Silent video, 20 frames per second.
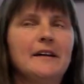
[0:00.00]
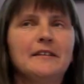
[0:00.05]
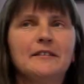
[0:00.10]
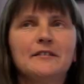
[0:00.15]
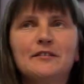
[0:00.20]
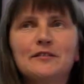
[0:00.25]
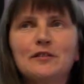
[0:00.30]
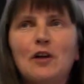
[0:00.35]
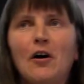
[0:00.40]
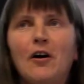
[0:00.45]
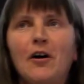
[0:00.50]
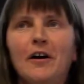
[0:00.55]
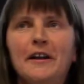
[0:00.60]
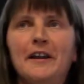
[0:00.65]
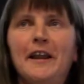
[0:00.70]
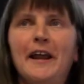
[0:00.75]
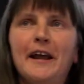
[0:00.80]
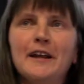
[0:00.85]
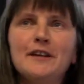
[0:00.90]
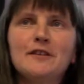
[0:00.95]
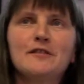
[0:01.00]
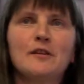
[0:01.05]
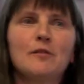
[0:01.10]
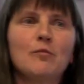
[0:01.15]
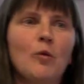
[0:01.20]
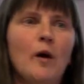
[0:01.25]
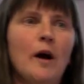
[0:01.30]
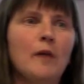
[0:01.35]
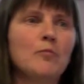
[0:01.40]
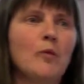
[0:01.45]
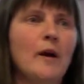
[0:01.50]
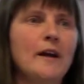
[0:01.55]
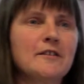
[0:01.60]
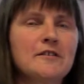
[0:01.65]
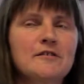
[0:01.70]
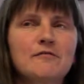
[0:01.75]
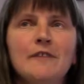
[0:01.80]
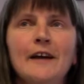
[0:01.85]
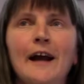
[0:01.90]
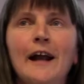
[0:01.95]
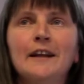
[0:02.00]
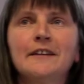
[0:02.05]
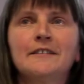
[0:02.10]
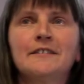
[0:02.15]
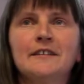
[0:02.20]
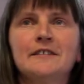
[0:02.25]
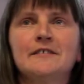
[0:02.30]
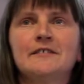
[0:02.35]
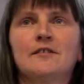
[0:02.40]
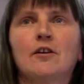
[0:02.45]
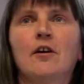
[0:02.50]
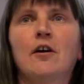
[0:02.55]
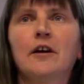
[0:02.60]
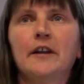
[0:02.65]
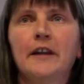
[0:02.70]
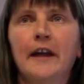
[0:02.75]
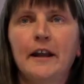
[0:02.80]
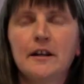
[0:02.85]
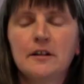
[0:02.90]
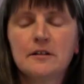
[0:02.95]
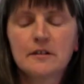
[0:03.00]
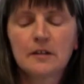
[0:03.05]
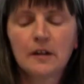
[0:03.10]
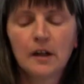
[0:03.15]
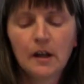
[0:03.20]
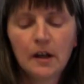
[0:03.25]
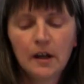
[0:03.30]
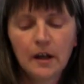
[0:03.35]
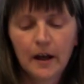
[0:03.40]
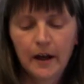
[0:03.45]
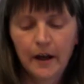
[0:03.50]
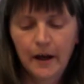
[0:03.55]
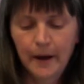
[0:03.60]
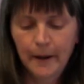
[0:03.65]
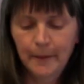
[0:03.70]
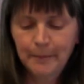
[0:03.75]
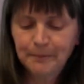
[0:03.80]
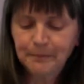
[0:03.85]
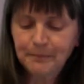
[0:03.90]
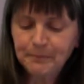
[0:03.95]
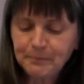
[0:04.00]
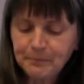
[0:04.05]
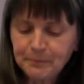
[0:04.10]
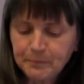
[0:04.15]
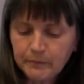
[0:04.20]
start and end, and where does reality start and end?